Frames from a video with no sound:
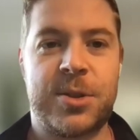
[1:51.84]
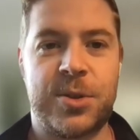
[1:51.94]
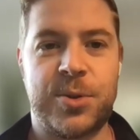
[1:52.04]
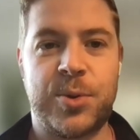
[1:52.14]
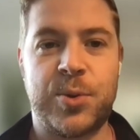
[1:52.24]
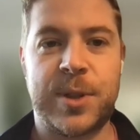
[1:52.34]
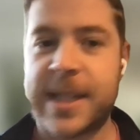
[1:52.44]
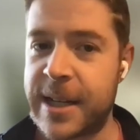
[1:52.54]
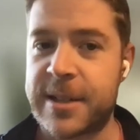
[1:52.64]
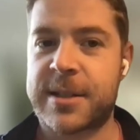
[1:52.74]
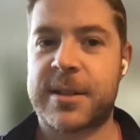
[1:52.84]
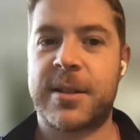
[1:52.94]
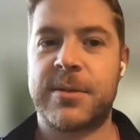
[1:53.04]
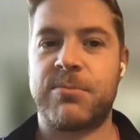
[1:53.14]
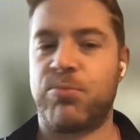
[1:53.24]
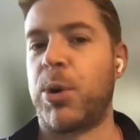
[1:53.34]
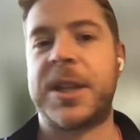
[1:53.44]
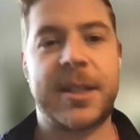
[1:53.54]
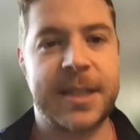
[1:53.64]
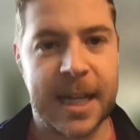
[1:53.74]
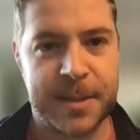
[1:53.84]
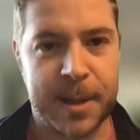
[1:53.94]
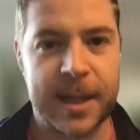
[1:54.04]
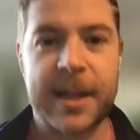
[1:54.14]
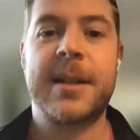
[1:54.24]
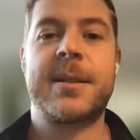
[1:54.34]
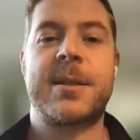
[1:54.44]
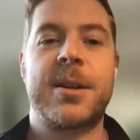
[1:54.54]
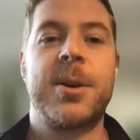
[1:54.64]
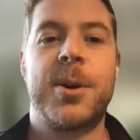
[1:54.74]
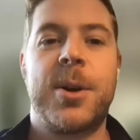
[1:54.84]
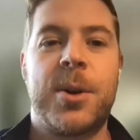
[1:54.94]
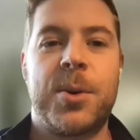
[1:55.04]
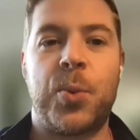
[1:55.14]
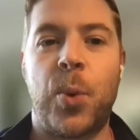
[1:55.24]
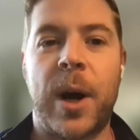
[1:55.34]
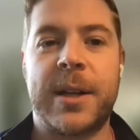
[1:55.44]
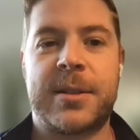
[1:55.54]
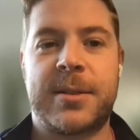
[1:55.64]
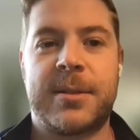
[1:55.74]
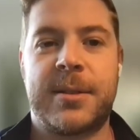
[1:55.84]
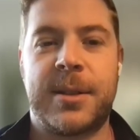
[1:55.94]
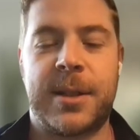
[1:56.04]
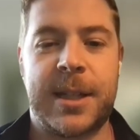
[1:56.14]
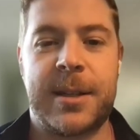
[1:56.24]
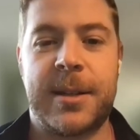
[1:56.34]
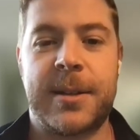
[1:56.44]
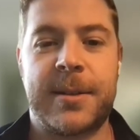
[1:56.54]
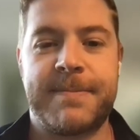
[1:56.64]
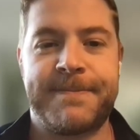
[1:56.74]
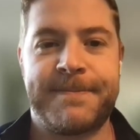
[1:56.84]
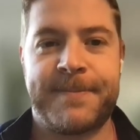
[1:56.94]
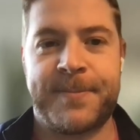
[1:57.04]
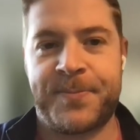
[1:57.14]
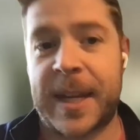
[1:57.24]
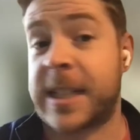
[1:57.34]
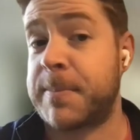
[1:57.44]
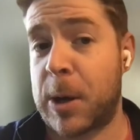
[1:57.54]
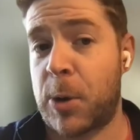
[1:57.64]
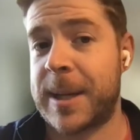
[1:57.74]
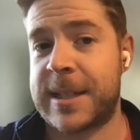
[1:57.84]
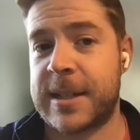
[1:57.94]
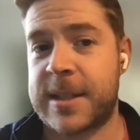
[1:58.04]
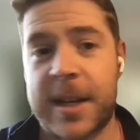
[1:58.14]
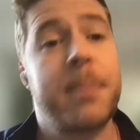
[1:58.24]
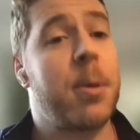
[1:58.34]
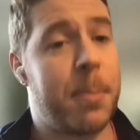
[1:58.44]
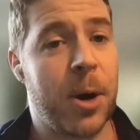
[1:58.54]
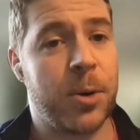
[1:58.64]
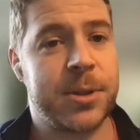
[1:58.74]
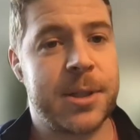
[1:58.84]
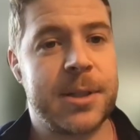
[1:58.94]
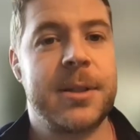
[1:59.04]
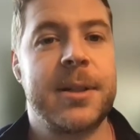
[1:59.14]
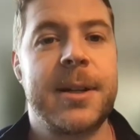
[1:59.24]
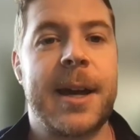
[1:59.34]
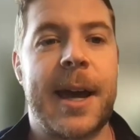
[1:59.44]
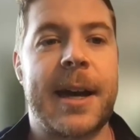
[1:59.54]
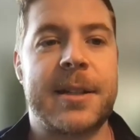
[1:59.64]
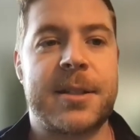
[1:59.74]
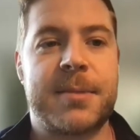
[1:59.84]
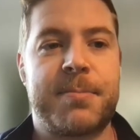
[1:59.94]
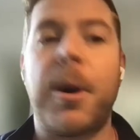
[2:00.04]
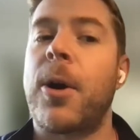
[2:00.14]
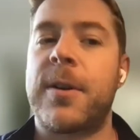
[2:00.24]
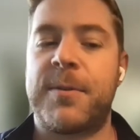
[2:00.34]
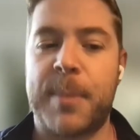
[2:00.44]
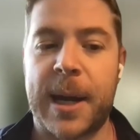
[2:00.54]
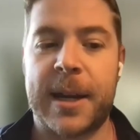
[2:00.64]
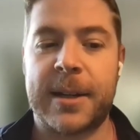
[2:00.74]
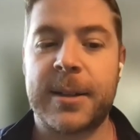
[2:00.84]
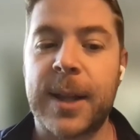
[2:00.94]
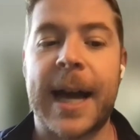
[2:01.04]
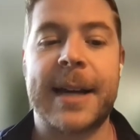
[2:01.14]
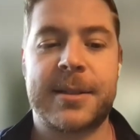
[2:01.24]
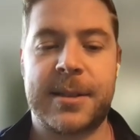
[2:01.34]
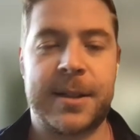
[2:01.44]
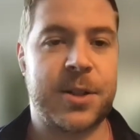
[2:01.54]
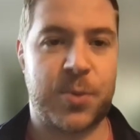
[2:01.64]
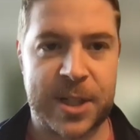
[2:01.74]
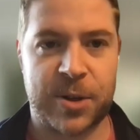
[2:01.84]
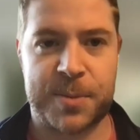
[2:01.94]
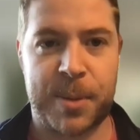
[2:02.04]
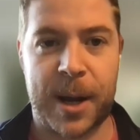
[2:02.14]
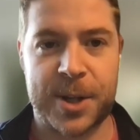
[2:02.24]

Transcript: to DISC, what the assessment is, what the experiment is that I proposed as part of my class in this research